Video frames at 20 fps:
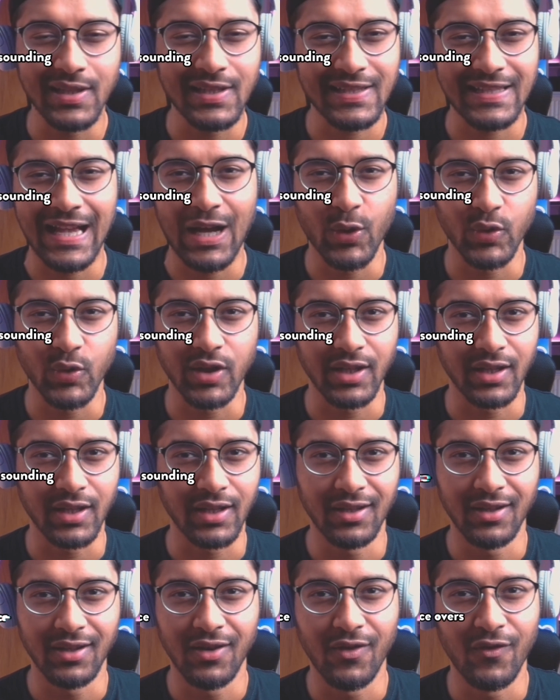
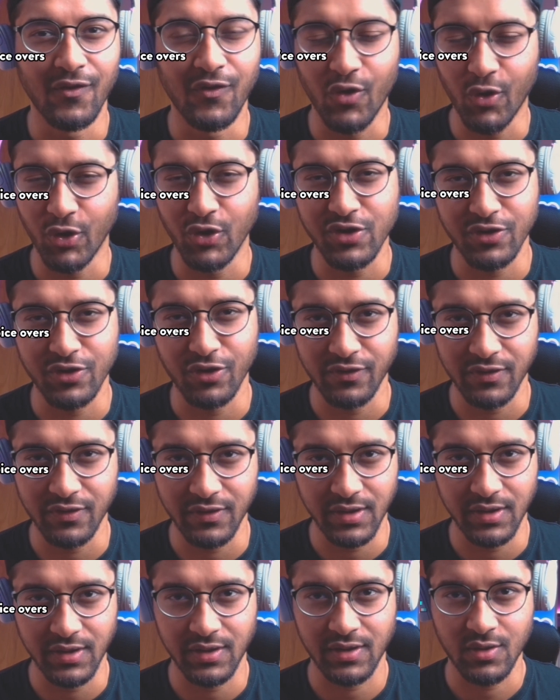sounding
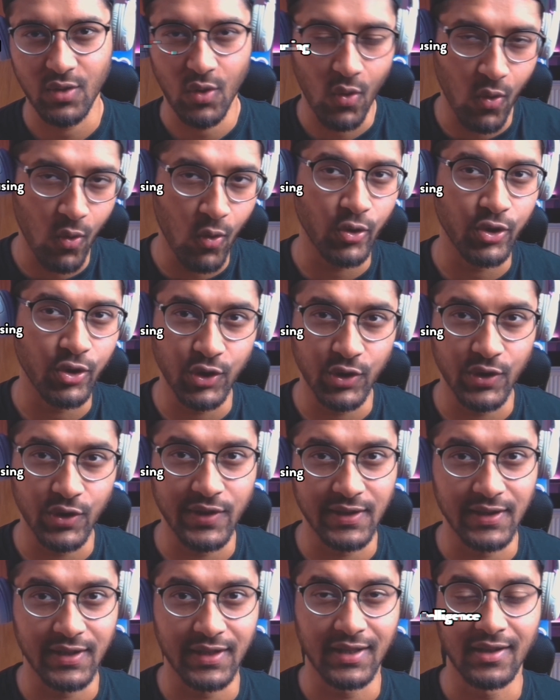voiceovers all
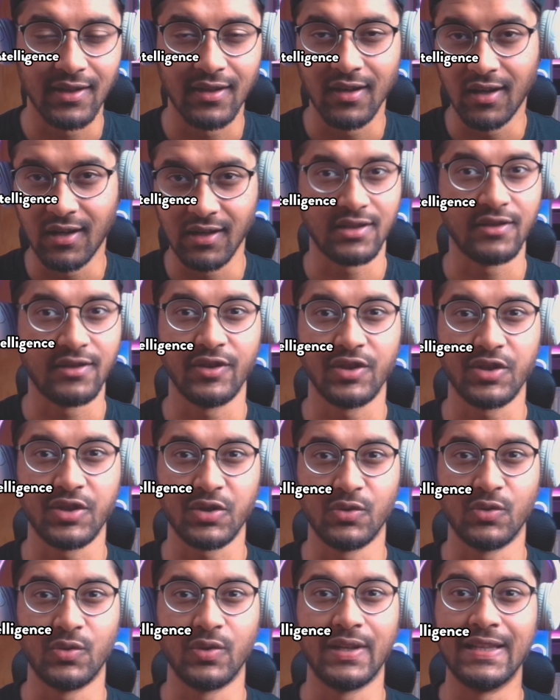using
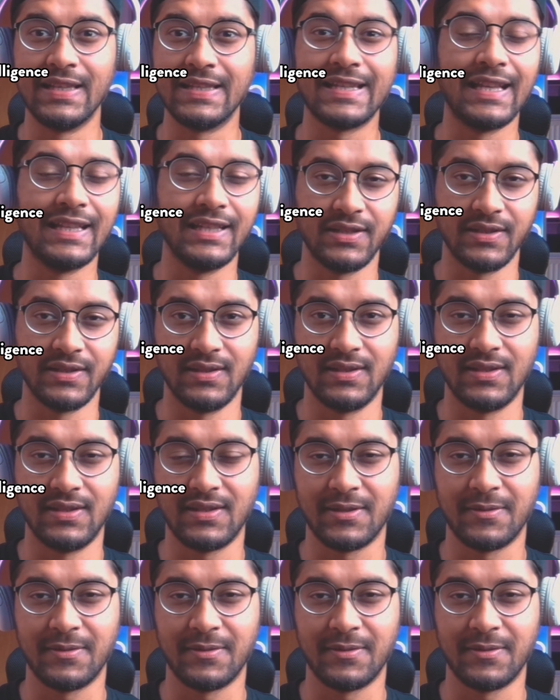artificial intelligence.